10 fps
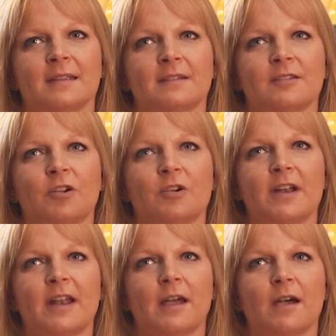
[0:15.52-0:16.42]

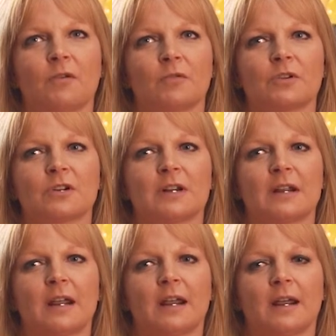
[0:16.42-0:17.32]
started out
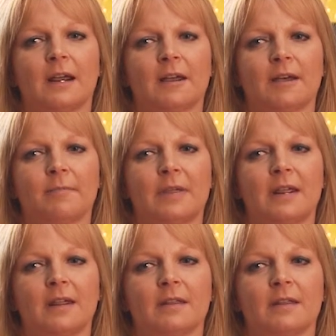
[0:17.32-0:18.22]

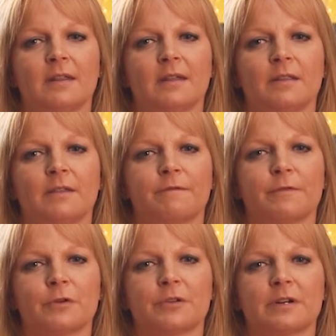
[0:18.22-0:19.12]
in the
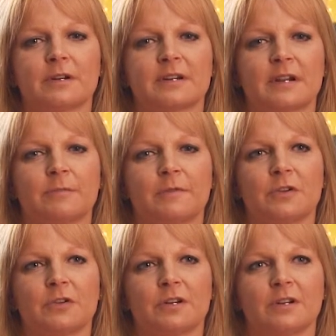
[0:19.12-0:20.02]
first
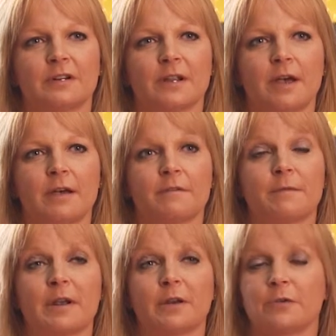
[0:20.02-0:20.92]
subdivisions of the
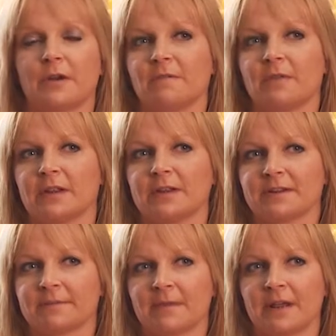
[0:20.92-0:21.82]
Mediterranean
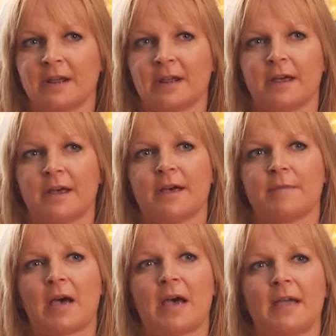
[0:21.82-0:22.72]
Villas.
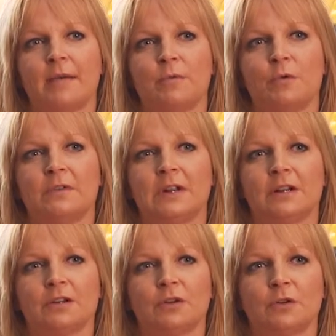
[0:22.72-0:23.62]
I moved
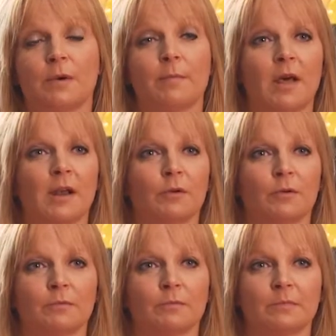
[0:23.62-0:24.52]
into a model
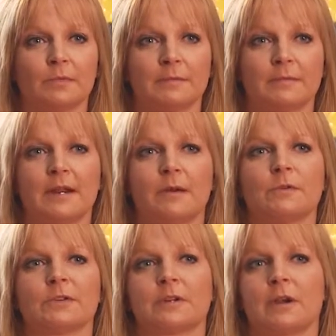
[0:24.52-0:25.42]
home that
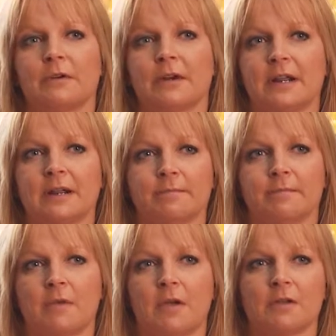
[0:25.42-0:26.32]
was already
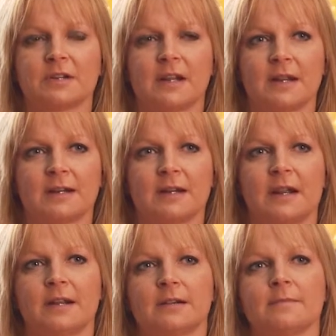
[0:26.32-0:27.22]
all set and
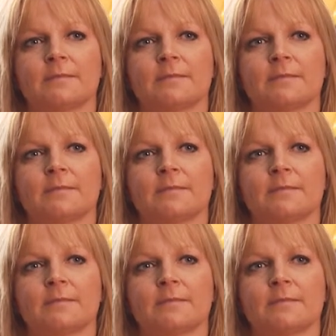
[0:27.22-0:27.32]
done.